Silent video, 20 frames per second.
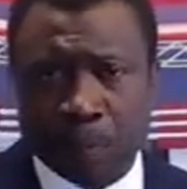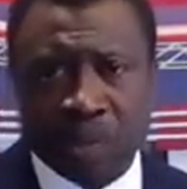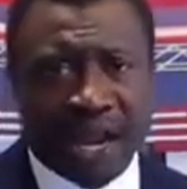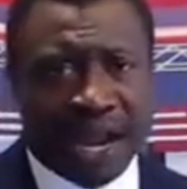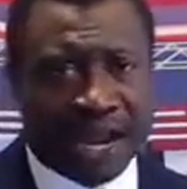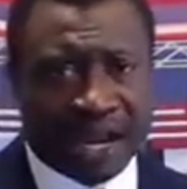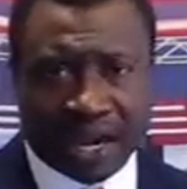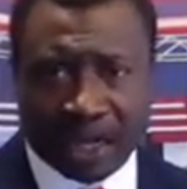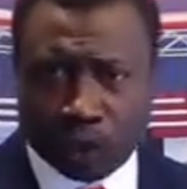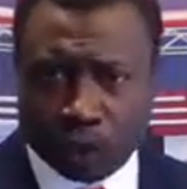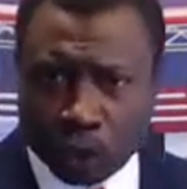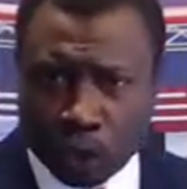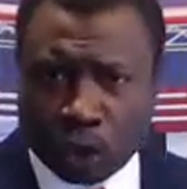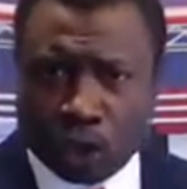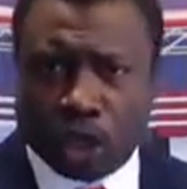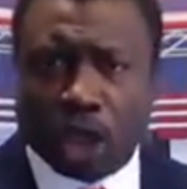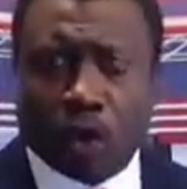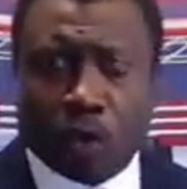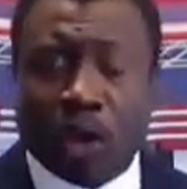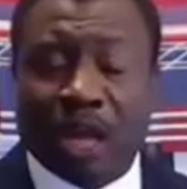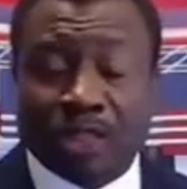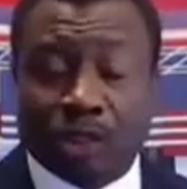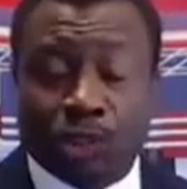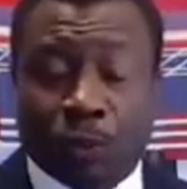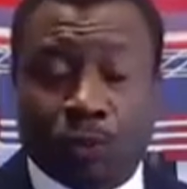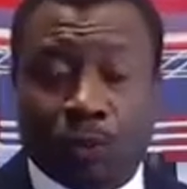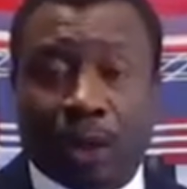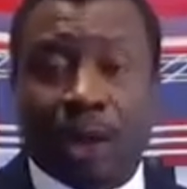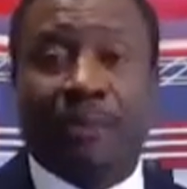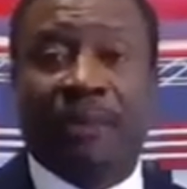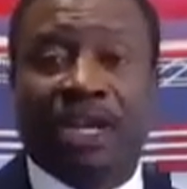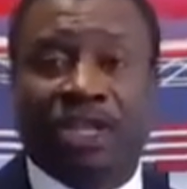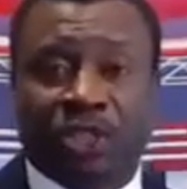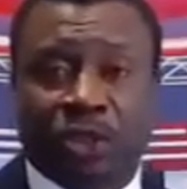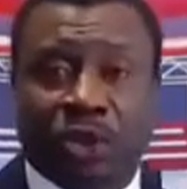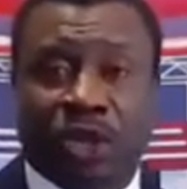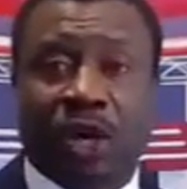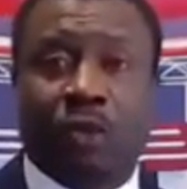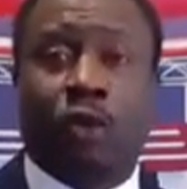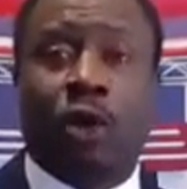And I do not want to promise
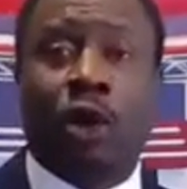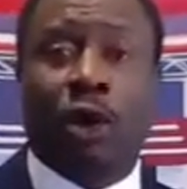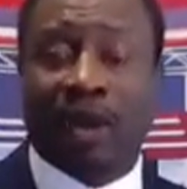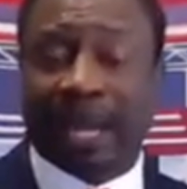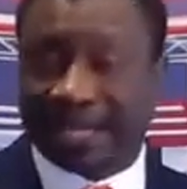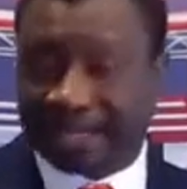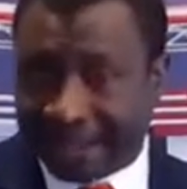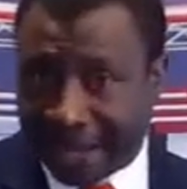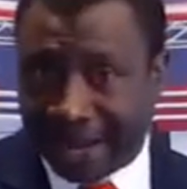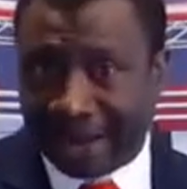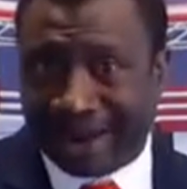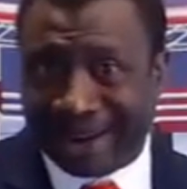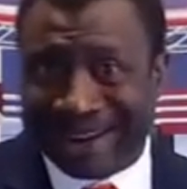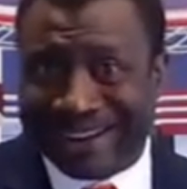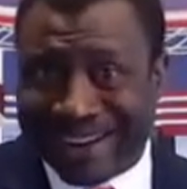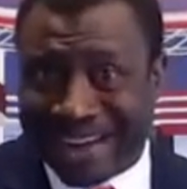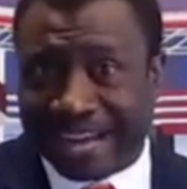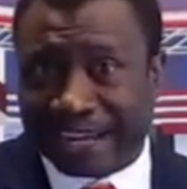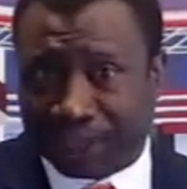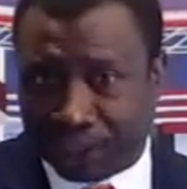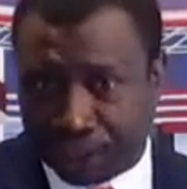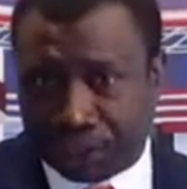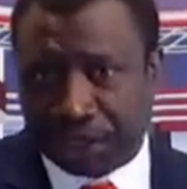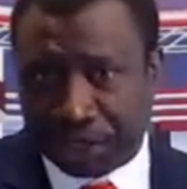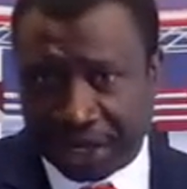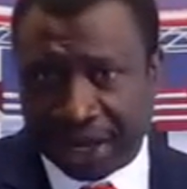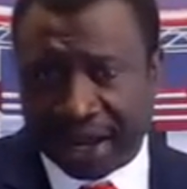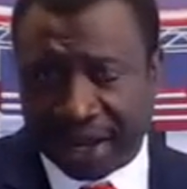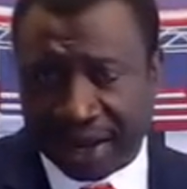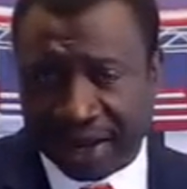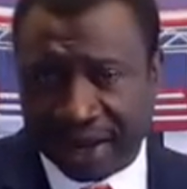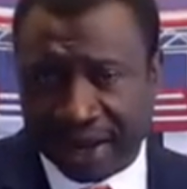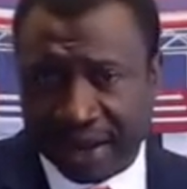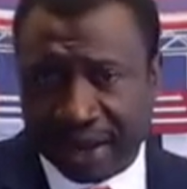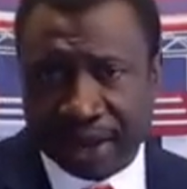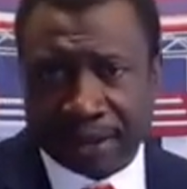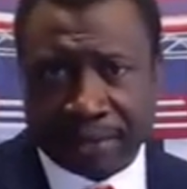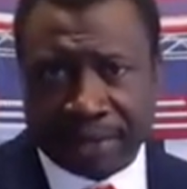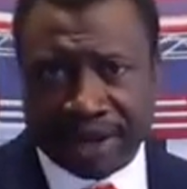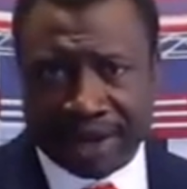you the war is ending next year.
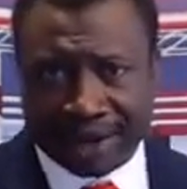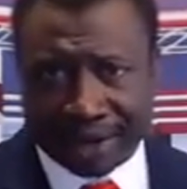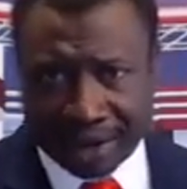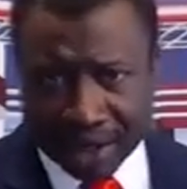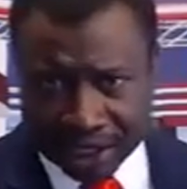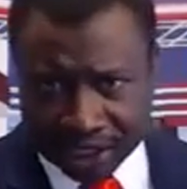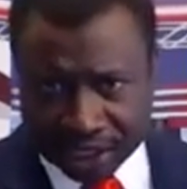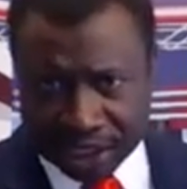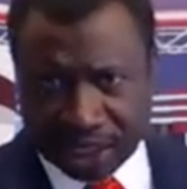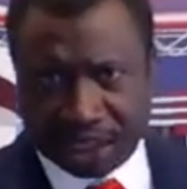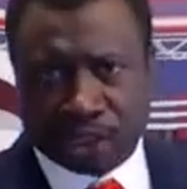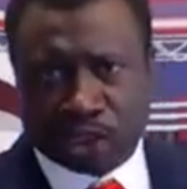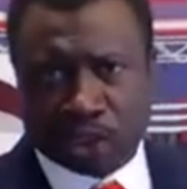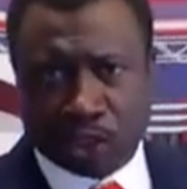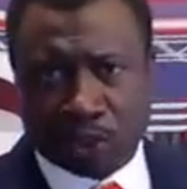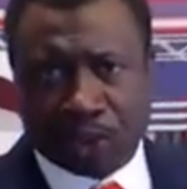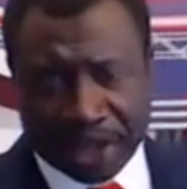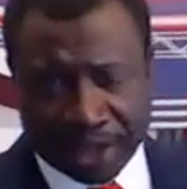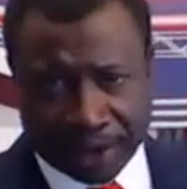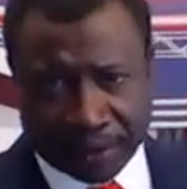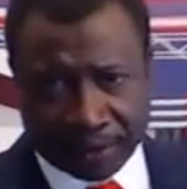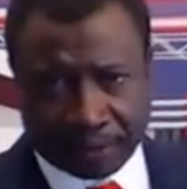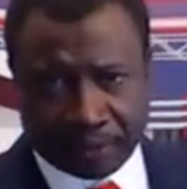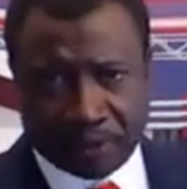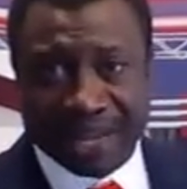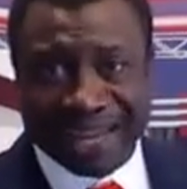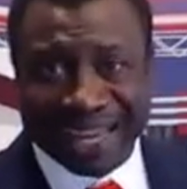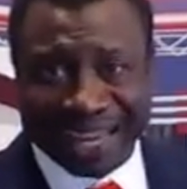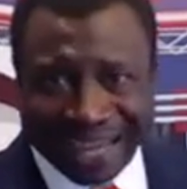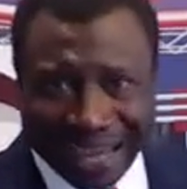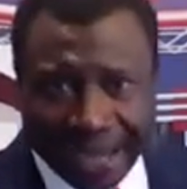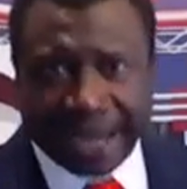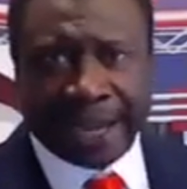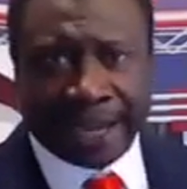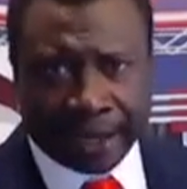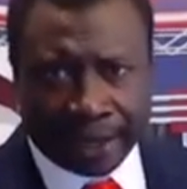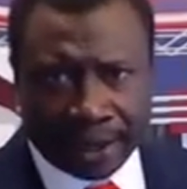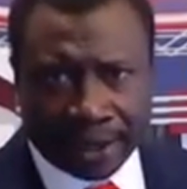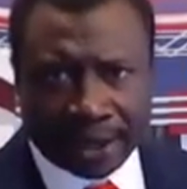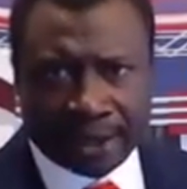But listen to me.
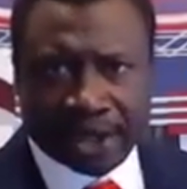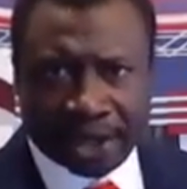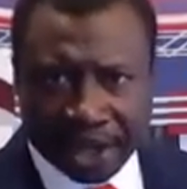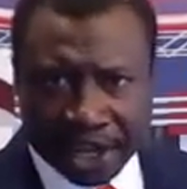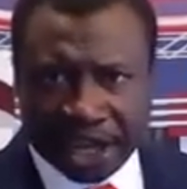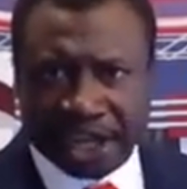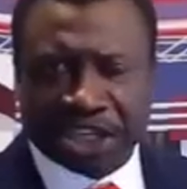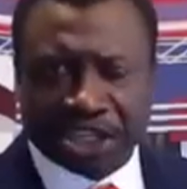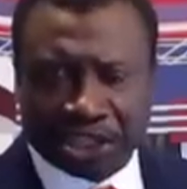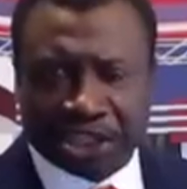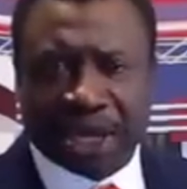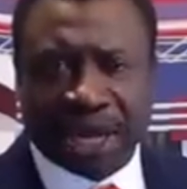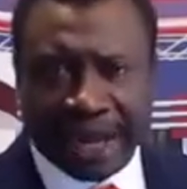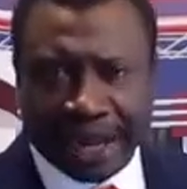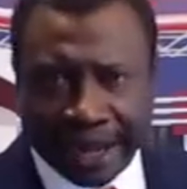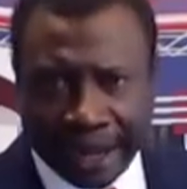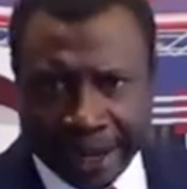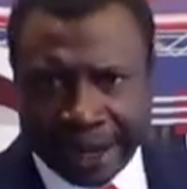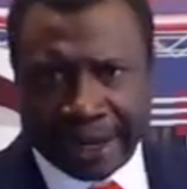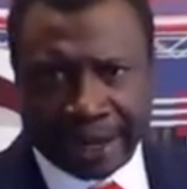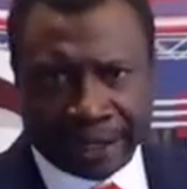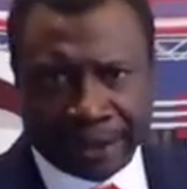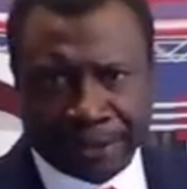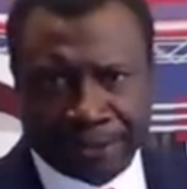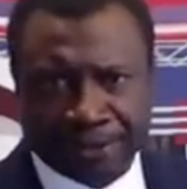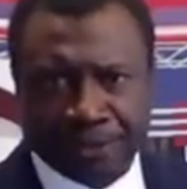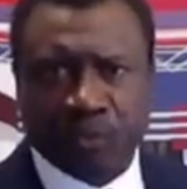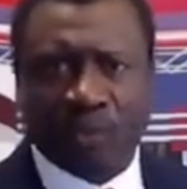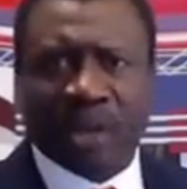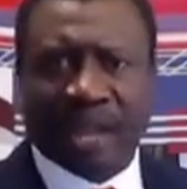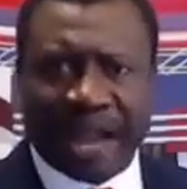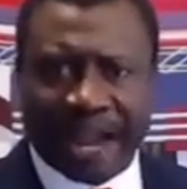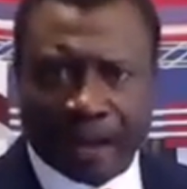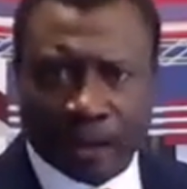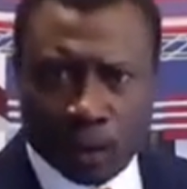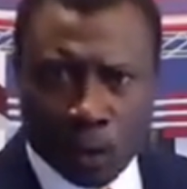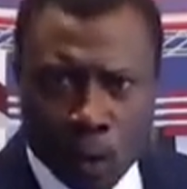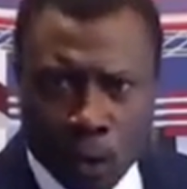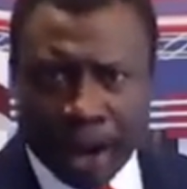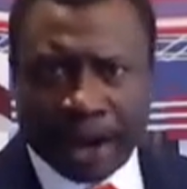And it shall end.
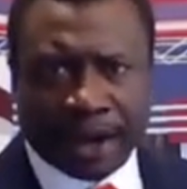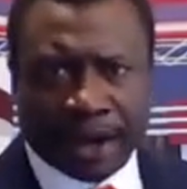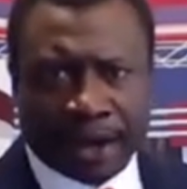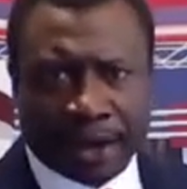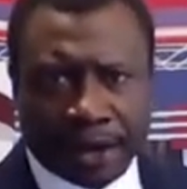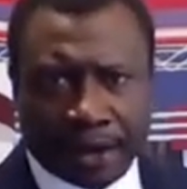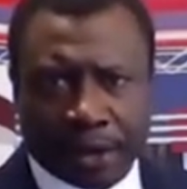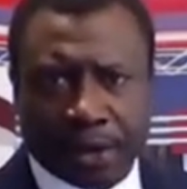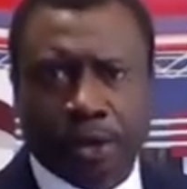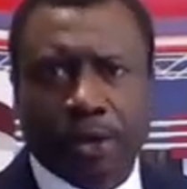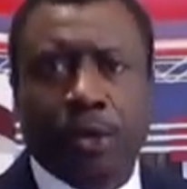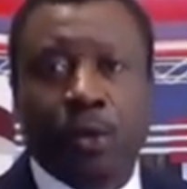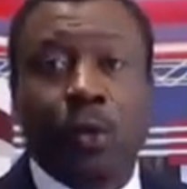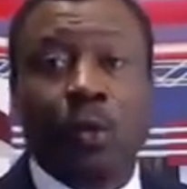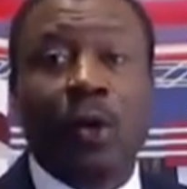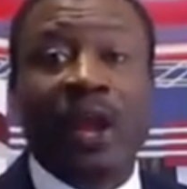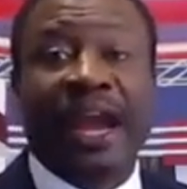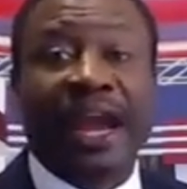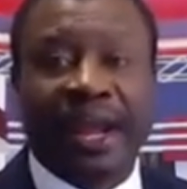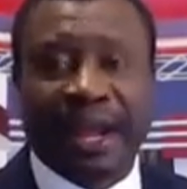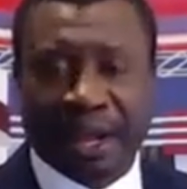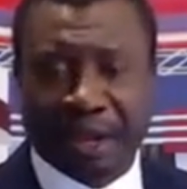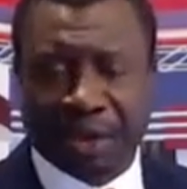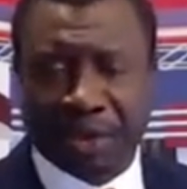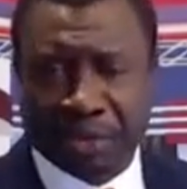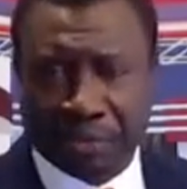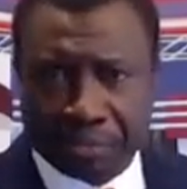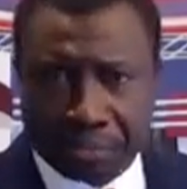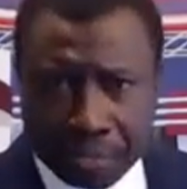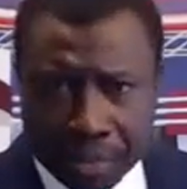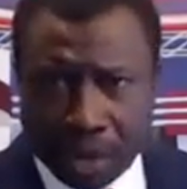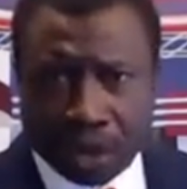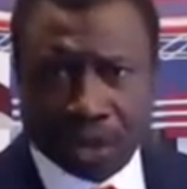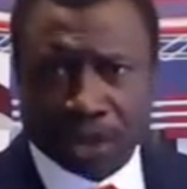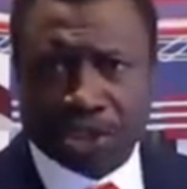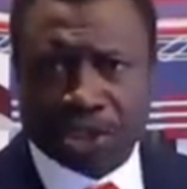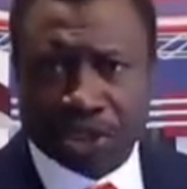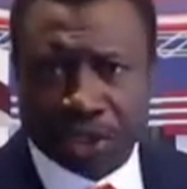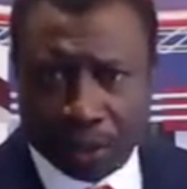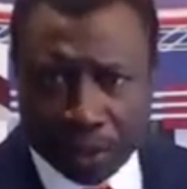And win. We
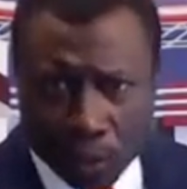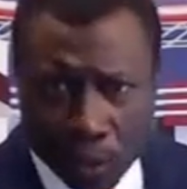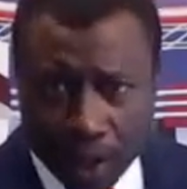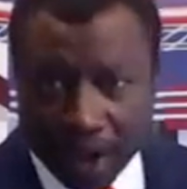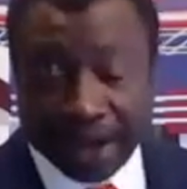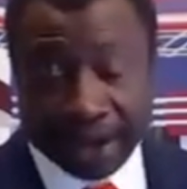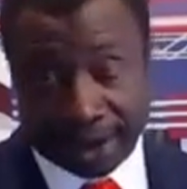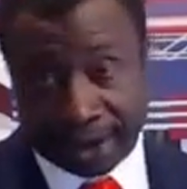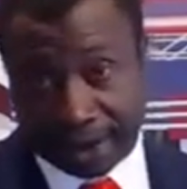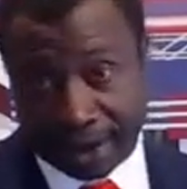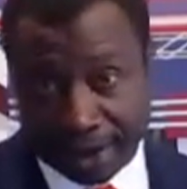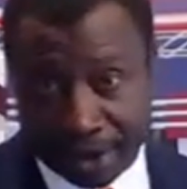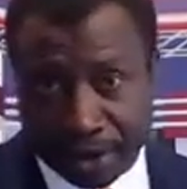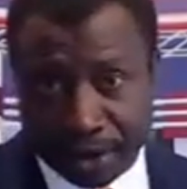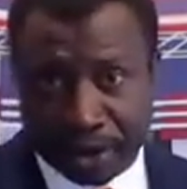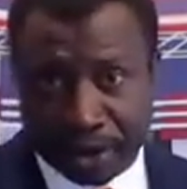must win.